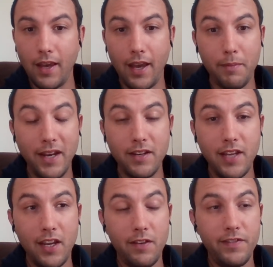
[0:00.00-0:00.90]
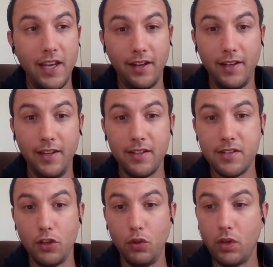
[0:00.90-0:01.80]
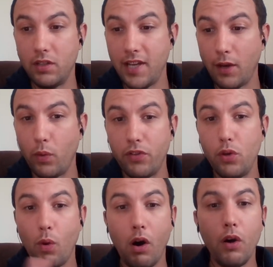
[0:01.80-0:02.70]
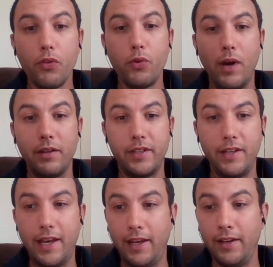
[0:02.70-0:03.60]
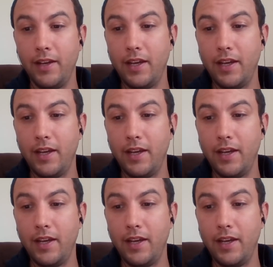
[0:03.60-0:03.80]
and meditative techniques that you can take with you all throughout the day